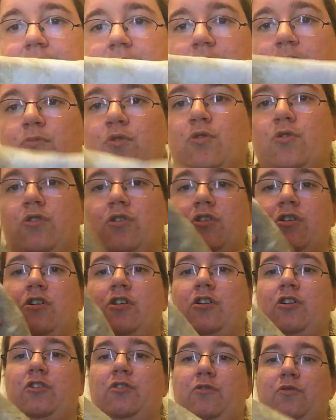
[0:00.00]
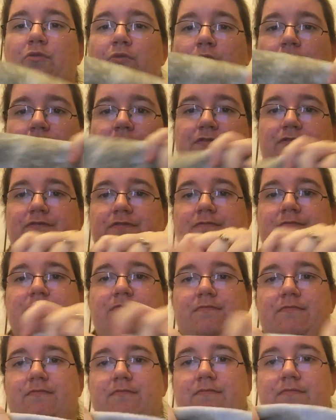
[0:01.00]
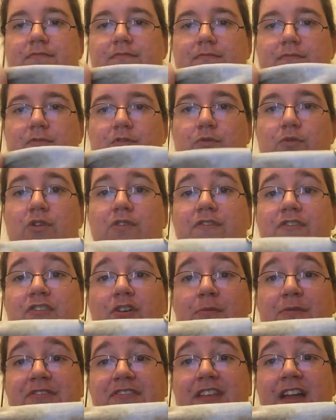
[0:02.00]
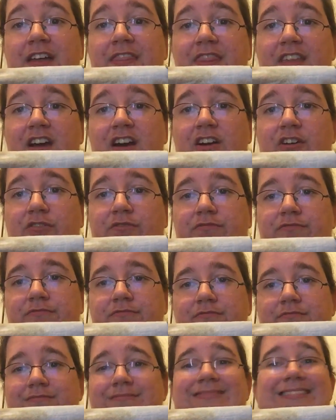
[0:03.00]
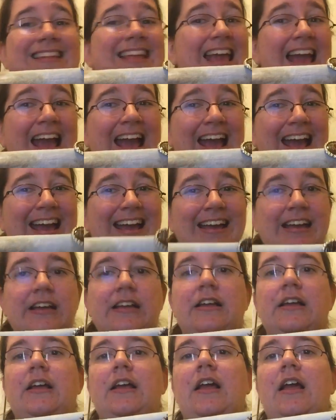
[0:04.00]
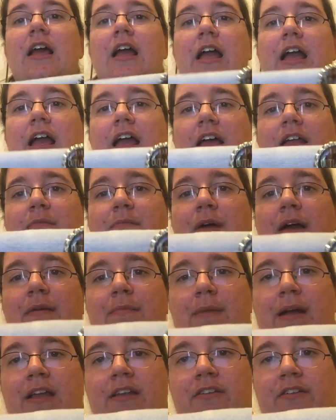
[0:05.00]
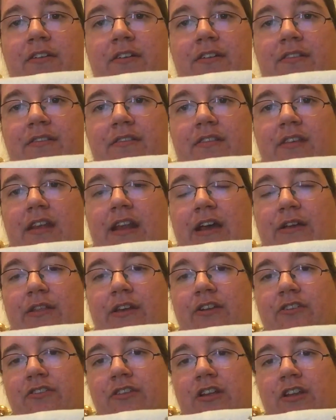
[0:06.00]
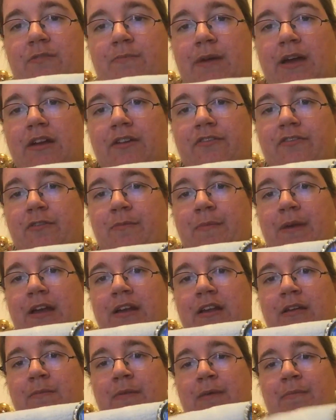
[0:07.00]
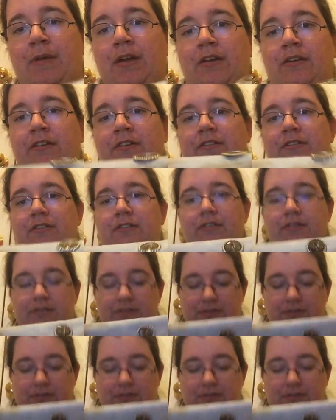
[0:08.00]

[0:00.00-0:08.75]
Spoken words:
More roof. Roof is almost done though. Yay! And my minder is an Outlander needle minder from Minding My Minders.